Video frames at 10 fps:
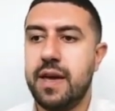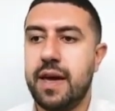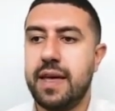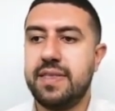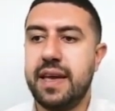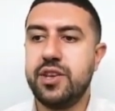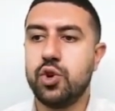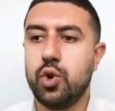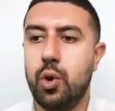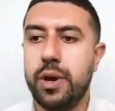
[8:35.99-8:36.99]
and then
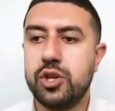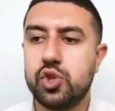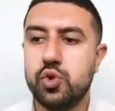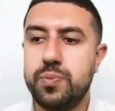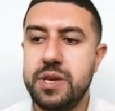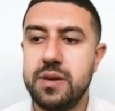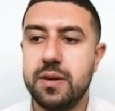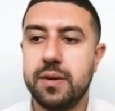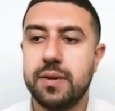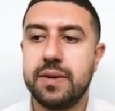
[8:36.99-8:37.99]
you're going to be
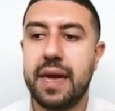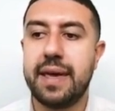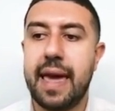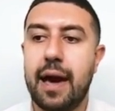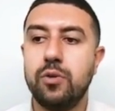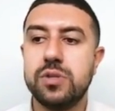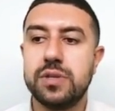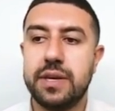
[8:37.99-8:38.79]
getting out